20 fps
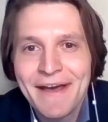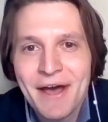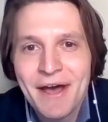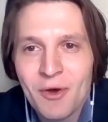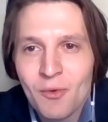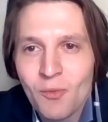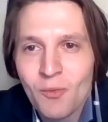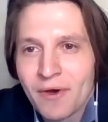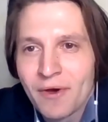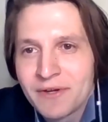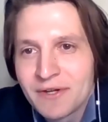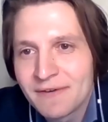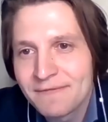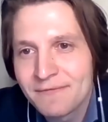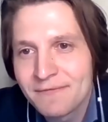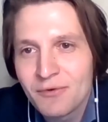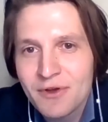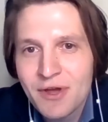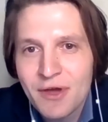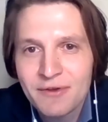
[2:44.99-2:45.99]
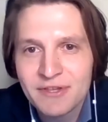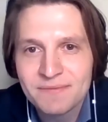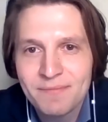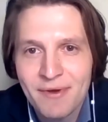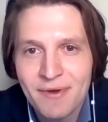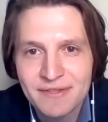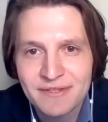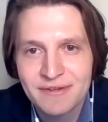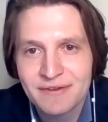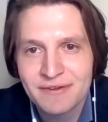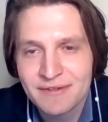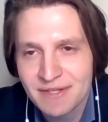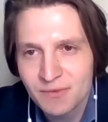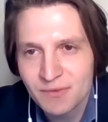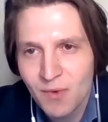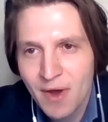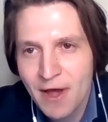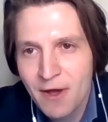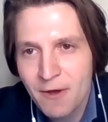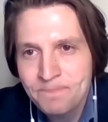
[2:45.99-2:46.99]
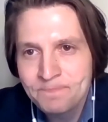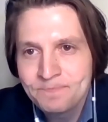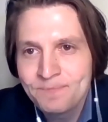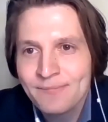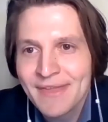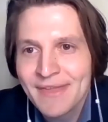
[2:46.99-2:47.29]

uh, wonderful co-sponsors as well.